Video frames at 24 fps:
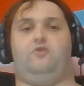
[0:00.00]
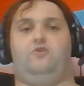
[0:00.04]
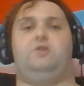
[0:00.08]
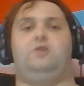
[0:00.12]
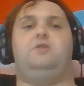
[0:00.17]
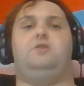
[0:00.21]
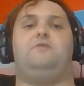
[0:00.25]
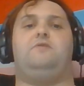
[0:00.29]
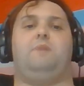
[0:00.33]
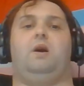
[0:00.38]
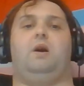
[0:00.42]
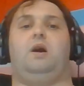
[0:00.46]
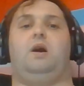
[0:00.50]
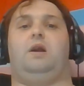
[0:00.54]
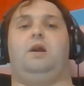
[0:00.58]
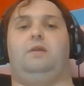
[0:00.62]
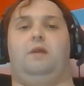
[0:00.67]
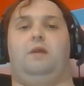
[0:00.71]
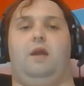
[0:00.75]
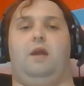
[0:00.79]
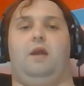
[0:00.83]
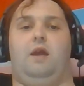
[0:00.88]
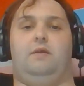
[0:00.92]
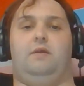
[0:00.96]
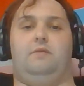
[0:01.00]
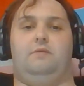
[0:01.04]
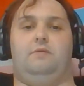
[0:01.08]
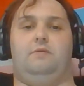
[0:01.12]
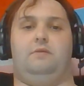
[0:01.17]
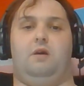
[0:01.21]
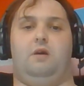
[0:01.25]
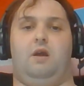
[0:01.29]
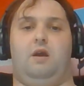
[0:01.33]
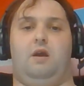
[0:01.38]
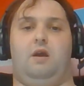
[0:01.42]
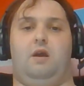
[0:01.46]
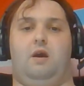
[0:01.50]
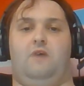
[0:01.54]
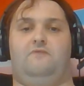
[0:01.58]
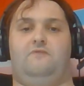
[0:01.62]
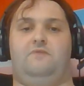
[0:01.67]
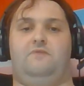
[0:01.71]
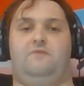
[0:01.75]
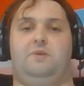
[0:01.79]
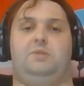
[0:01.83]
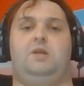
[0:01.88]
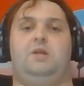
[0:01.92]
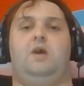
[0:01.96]
A friend of mine and
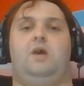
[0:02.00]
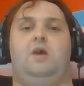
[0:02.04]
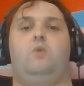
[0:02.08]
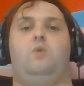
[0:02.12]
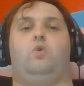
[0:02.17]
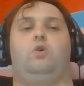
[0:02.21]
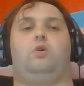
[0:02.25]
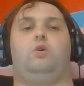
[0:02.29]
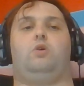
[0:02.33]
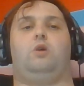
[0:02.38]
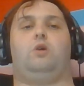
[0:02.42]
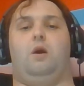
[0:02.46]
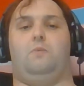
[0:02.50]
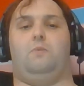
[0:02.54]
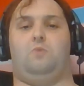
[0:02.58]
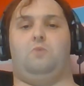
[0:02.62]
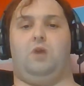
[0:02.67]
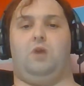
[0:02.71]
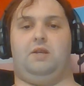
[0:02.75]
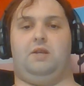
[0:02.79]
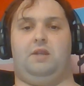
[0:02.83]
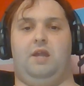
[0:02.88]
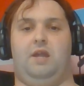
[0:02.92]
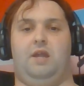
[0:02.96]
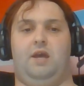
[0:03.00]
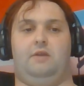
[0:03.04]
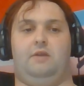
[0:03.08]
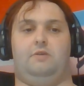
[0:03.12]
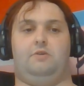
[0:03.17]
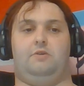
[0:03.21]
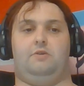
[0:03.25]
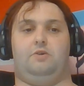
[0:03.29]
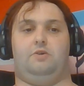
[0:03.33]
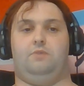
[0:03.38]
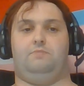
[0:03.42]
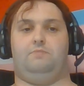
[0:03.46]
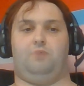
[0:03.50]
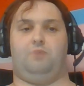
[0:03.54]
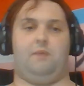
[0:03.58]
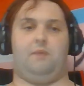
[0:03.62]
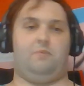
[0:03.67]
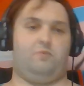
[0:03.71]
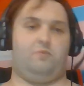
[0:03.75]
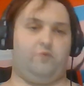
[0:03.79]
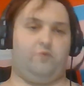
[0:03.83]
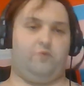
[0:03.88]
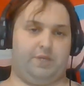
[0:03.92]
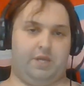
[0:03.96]
of this network, Comrade Net, could
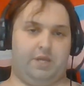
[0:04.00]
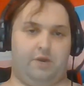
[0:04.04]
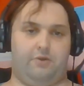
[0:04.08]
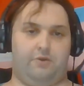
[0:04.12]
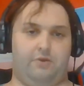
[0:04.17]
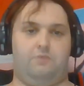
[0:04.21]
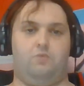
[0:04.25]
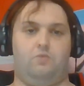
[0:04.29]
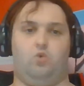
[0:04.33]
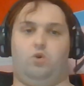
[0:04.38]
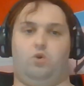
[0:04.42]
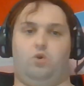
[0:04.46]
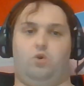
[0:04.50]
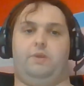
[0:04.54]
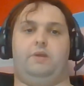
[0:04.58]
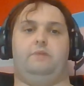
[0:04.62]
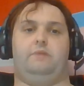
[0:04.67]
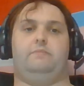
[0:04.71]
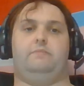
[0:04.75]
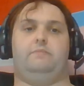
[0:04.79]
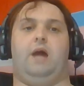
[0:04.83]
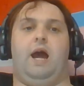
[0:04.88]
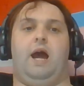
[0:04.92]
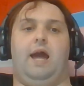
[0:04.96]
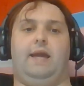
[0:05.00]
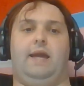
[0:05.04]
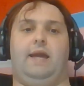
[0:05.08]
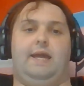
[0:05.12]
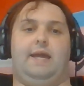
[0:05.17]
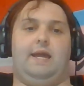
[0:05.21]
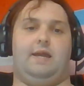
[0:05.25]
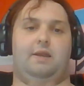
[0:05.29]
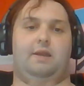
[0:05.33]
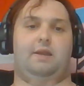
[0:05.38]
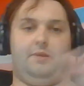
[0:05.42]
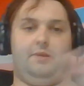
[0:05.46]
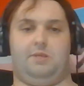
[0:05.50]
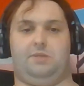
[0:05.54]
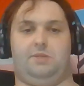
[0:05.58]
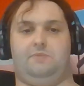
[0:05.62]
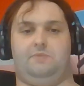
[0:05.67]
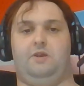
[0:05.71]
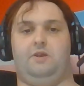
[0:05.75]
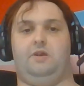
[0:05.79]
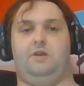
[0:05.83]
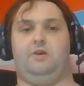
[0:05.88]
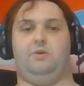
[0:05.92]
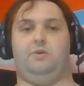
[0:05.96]
probably tell you more than I can in
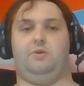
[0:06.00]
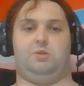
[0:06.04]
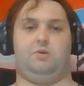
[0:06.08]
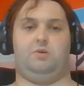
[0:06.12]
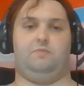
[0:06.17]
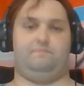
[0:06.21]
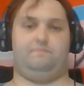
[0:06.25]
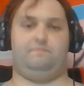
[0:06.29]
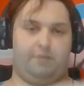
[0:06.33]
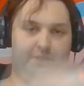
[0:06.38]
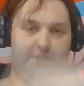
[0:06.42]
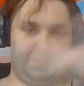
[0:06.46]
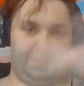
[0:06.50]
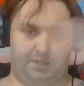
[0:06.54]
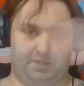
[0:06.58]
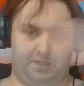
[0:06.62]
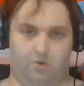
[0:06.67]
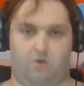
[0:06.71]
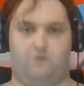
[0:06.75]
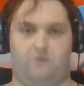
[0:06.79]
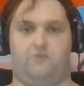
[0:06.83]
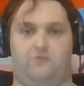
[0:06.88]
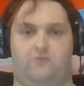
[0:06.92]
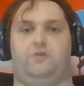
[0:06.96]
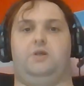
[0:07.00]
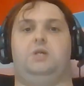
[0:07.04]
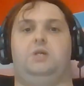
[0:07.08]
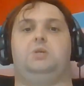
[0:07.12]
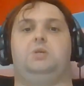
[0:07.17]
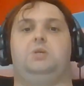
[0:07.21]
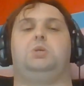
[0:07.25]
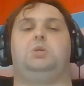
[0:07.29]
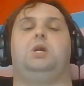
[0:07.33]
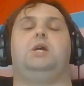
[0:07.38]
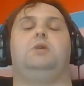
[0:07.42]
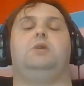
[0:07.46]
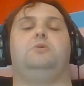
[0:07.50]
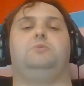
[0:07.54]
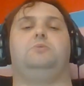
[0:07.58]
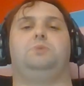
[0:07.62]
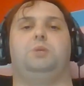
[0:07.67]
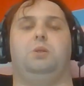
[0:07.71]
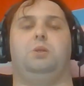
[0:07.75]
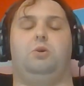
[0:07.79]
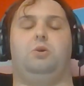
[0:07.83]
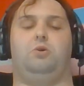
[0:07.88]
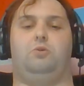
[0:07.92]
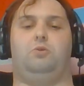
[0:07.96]
this video, so please go over to his
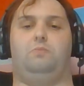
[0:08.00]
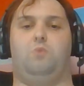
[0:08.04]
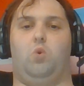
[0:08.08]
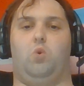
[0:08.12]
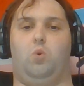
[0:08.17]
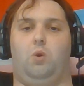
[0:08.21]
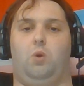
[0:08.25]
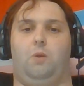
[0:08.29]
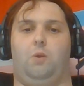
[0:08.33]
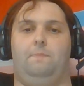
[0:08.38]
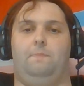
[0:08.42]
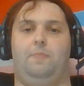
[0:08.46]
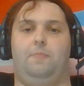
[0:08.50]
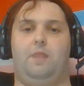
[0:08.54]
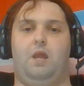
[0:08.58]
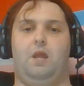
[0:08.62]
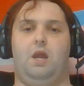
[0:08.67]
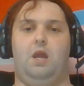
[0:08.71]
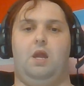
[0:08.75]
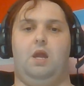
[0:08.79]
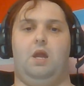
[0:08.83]
channel to learn more.